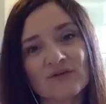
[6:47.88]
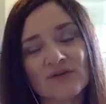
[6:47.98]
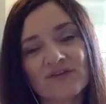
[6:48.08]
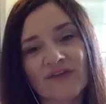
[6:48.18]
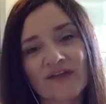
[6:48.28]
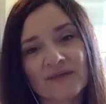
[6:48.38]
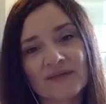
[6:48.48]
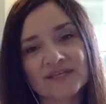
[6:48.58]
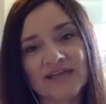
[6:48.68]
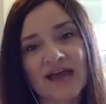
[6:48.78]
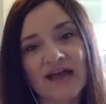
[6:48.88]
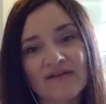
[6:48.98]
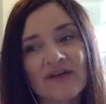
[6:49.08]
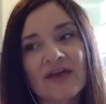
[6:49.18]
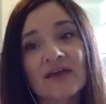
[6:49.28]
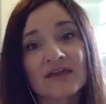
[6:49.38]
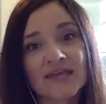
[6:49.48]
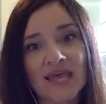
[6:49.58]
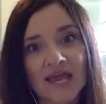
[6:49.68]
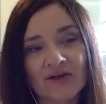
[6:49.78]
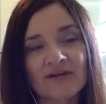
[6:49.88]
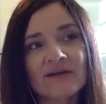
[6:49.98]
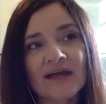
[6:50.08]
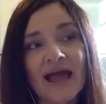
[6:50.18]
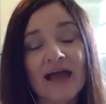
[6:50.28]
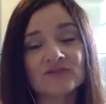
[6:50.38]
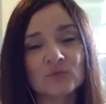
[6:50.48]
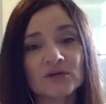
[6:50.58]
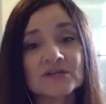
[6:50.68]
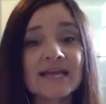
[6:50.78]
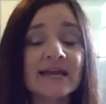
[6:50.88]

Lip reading: for a family to have care afterwards.